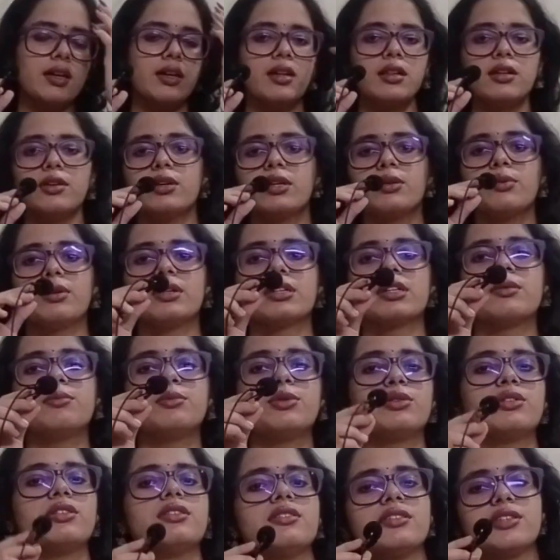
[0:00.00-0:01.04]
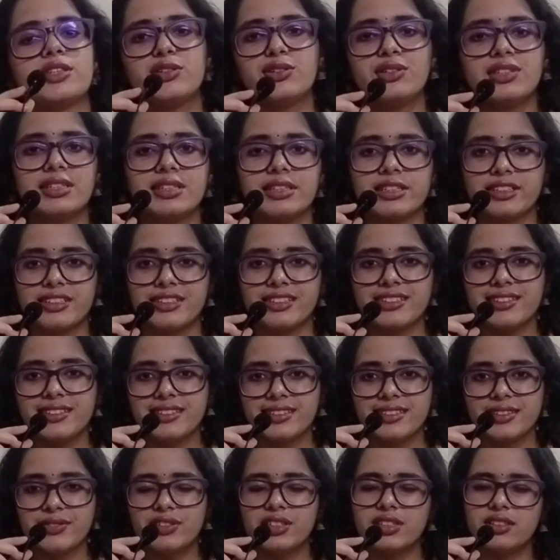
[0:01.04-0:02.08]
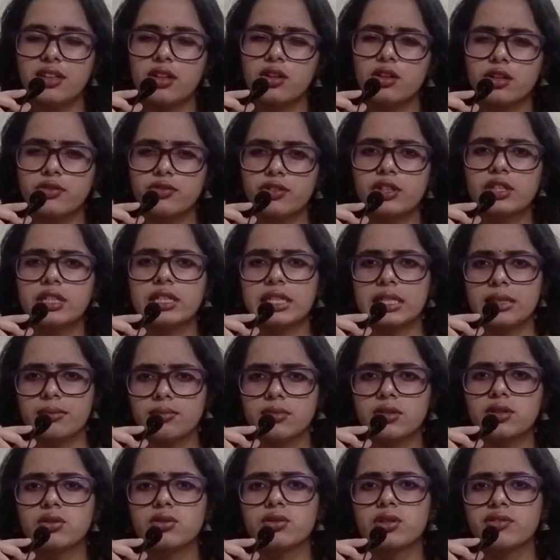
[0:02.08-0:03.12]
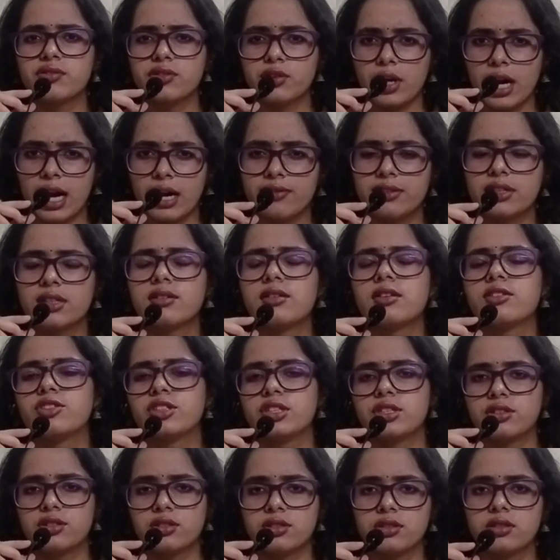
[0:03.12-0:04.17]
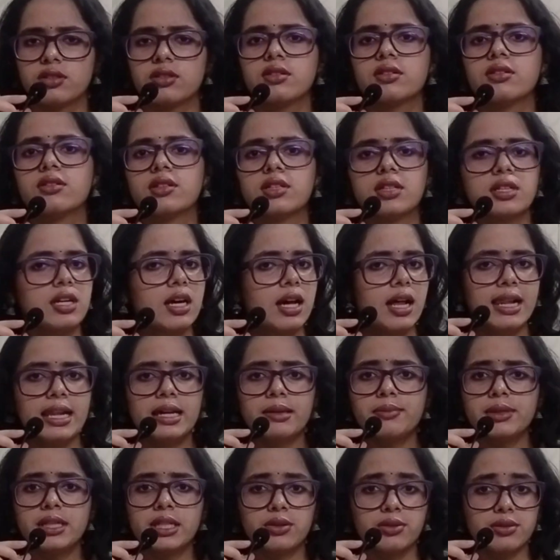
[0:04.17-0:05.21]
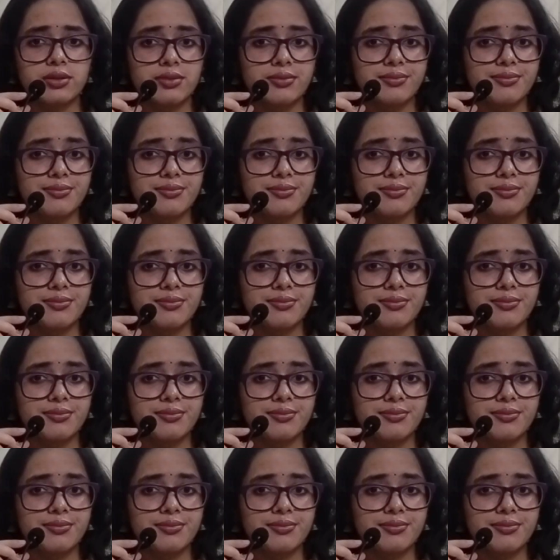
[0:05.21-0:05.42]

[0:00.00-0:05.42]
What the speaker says: Hello and welcome to this new series. We're still looking for names, so if you have any suggestion, let me know.